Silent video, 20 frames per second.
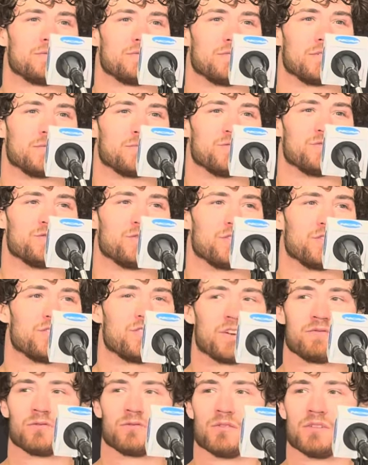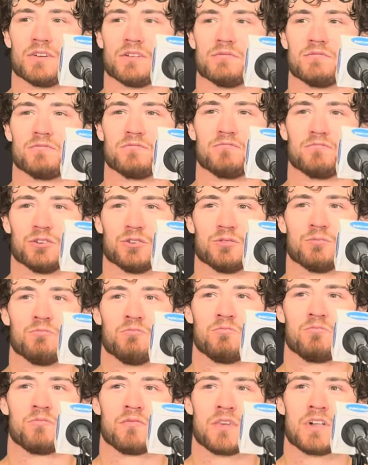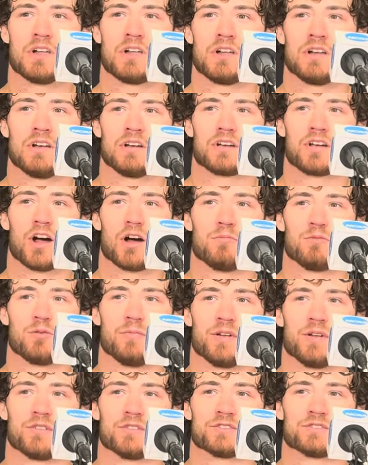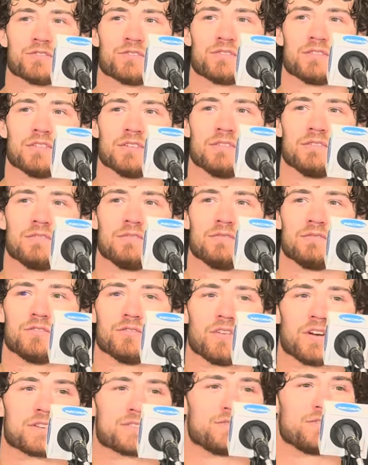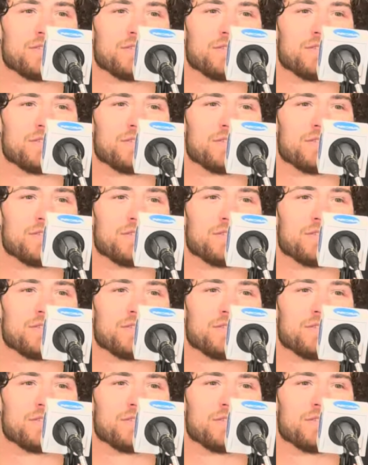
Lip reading: I'm just really grateful that, you know, God put me on this earth to wrestle